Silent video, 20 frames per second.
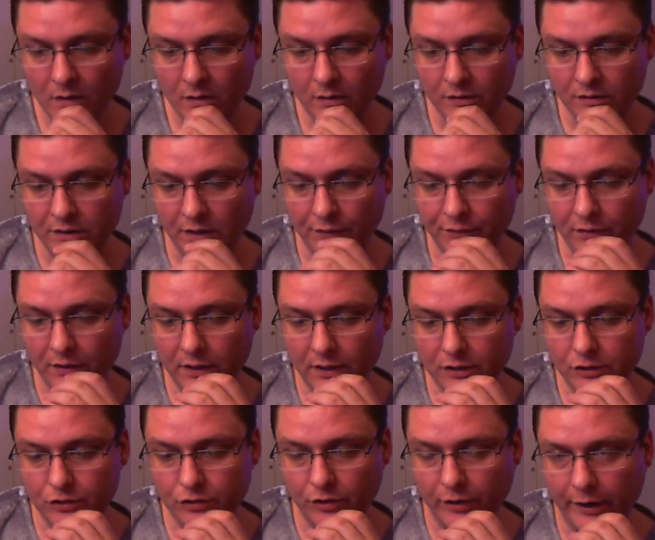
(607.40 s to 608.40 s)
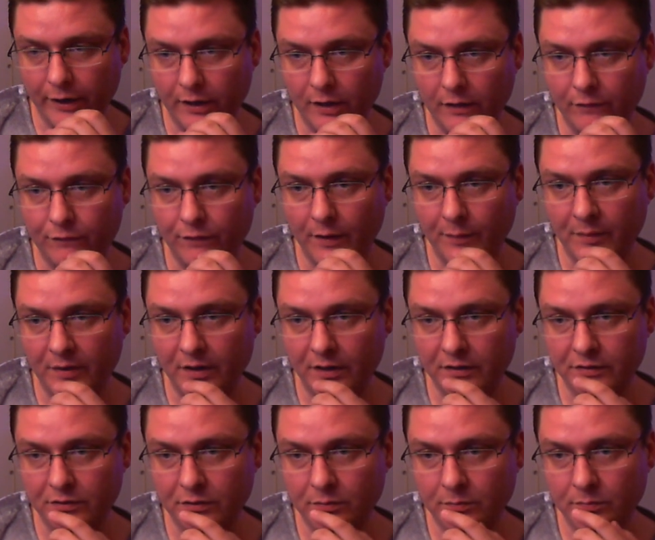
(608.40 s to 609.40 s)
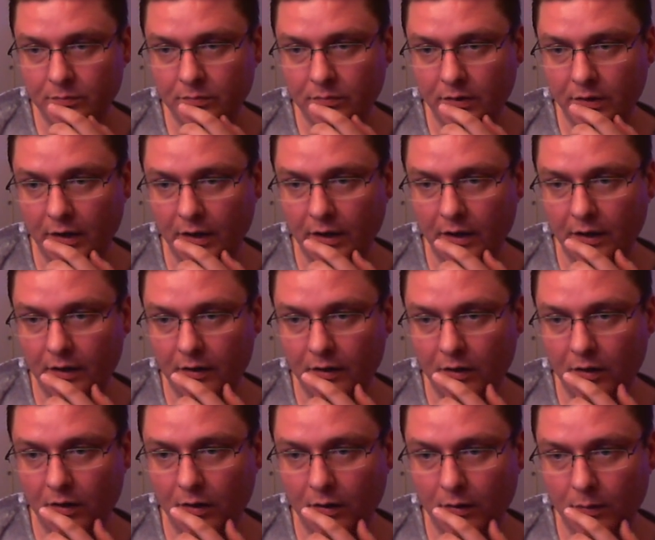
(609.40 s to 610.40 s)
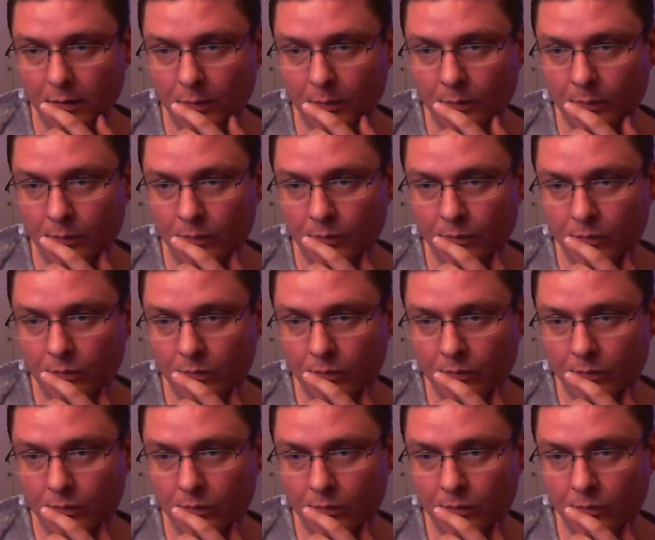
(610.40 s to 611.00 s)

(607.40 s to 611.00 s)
there's definitely a trend in feminism and um,